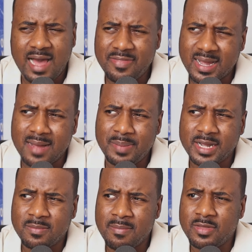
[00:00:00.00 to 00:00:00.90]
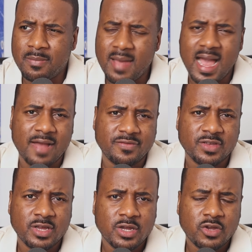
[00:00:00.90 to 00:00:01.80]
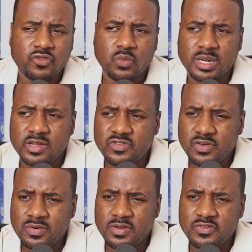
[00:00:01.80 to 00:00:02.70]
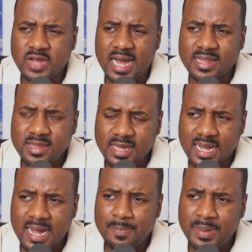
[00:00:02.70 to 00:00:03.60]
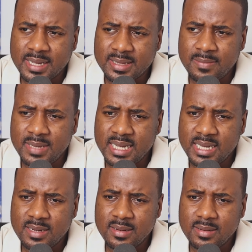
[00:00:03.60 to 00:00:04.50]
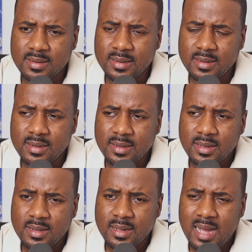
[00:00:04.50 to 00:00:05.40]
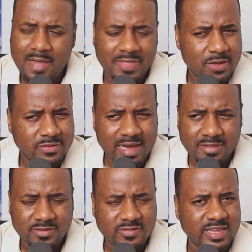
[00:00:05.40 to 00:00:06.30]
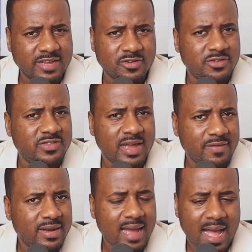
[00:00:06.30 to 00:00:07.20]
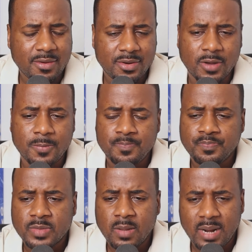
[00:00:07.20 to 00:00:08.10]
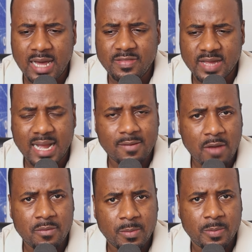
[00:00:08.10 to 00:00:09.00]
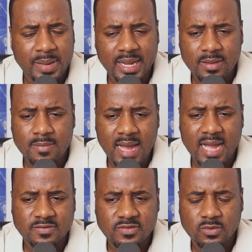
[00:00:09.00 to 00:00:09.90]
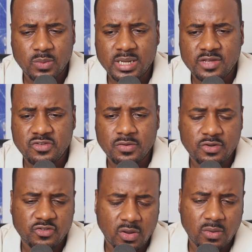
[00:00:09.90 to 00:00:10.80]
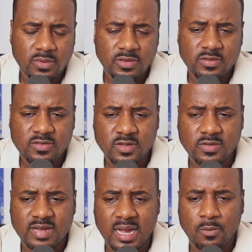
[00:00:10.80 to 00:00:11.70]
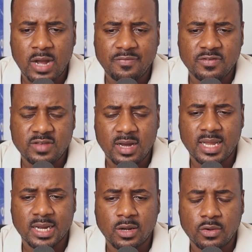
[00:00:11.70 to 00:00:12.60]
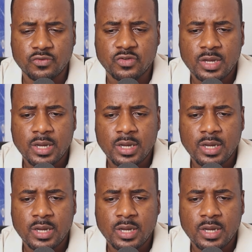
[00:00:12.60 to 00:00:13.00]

I think I picked the Mavs to win this series. I think I picked them in, I think it was either 6 or 7. I don't know. But I think I remember picking the Mavs to win this series. So still time. We'll have to see how that goes.